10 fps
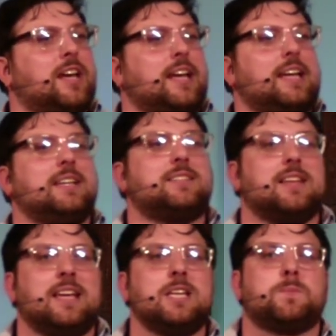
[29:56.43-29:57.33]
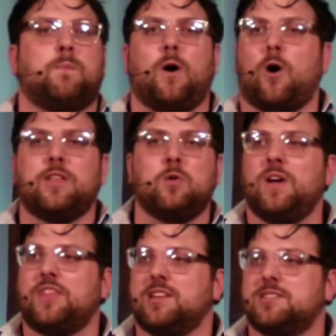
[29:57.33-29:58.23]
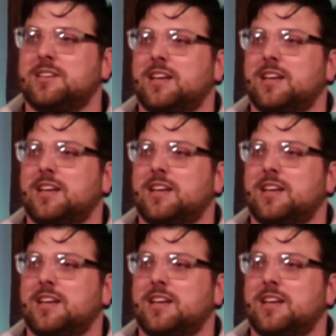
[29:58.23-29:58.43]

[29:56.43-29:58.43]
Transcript: is, is, are they with us?